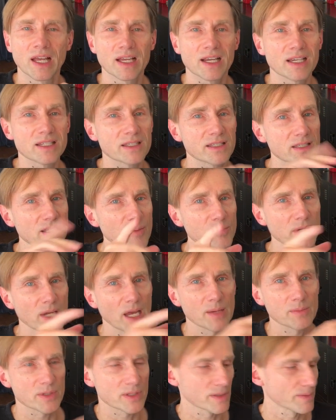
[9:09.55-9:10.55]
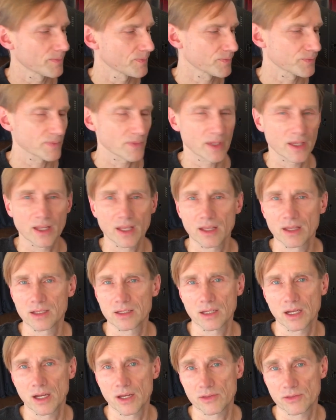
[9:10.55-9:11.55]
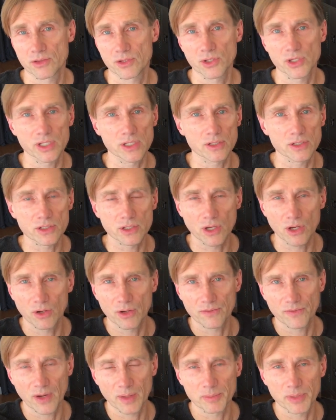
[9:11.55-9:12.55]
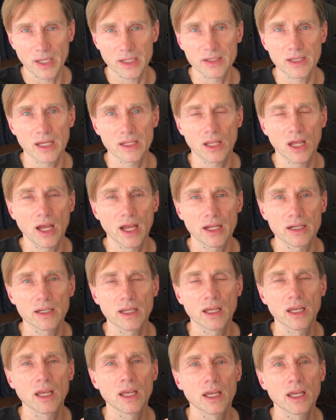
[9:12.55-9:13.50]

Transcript: Because sometimes, 30 years ago, if I played that line,